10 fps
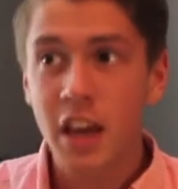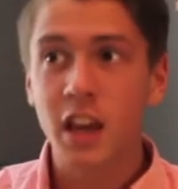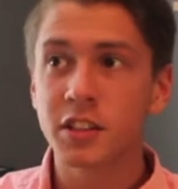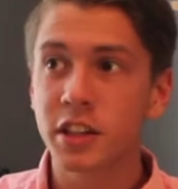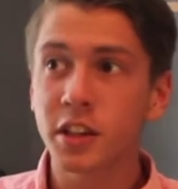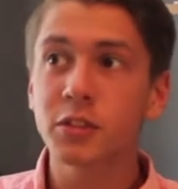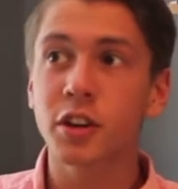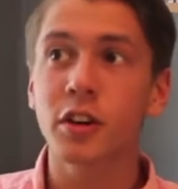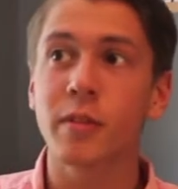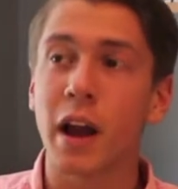Until you
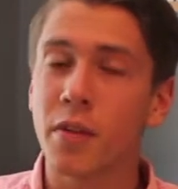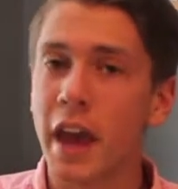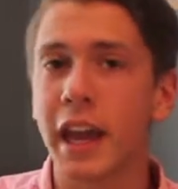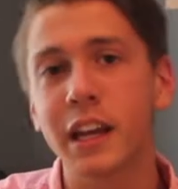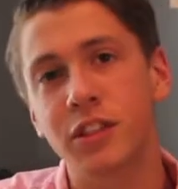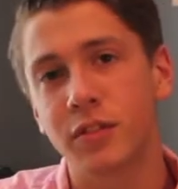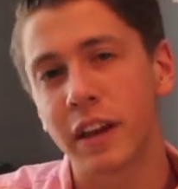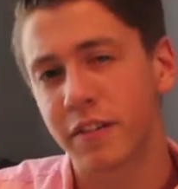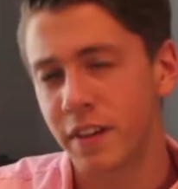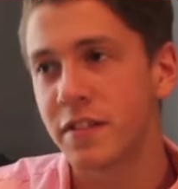turn around the age of
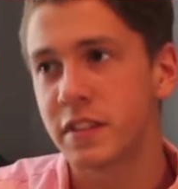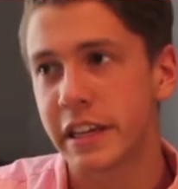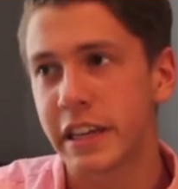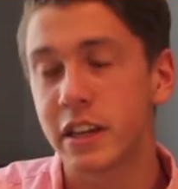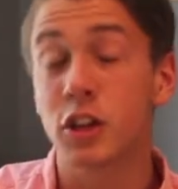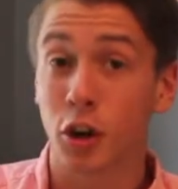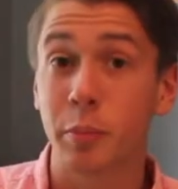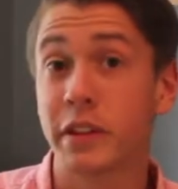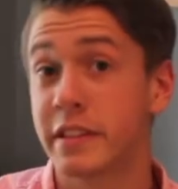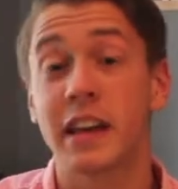like 15, you're
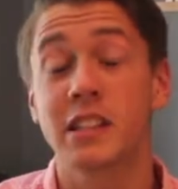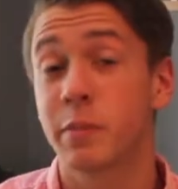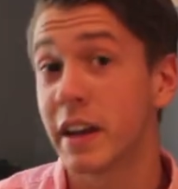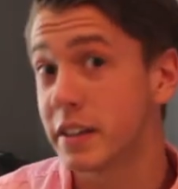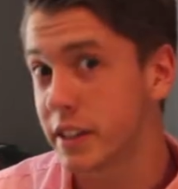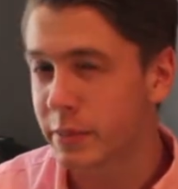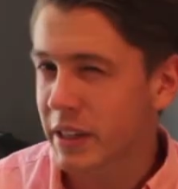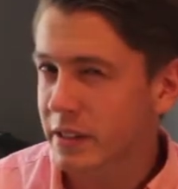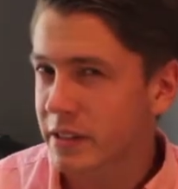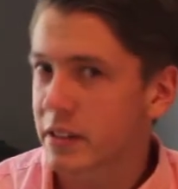possessed by
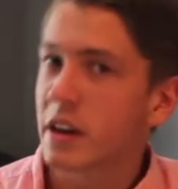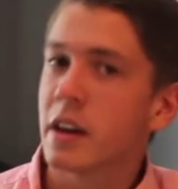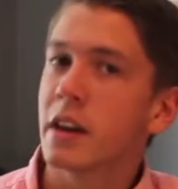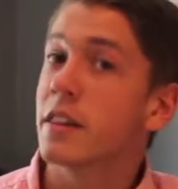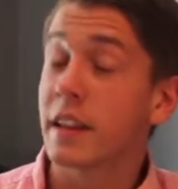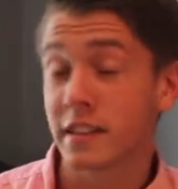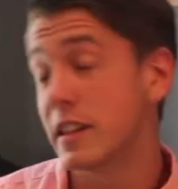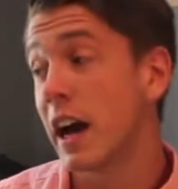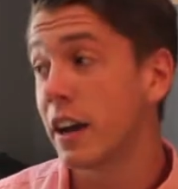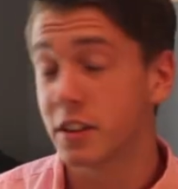demons. That's
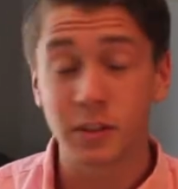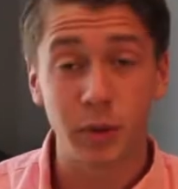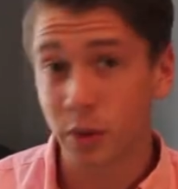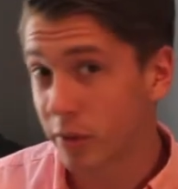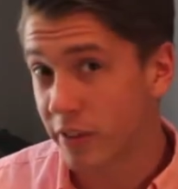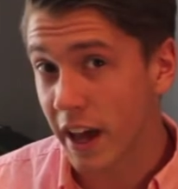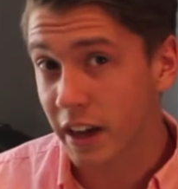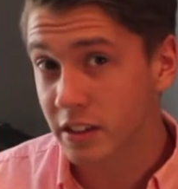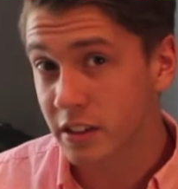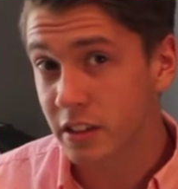not a disputable
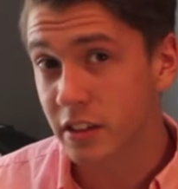fact.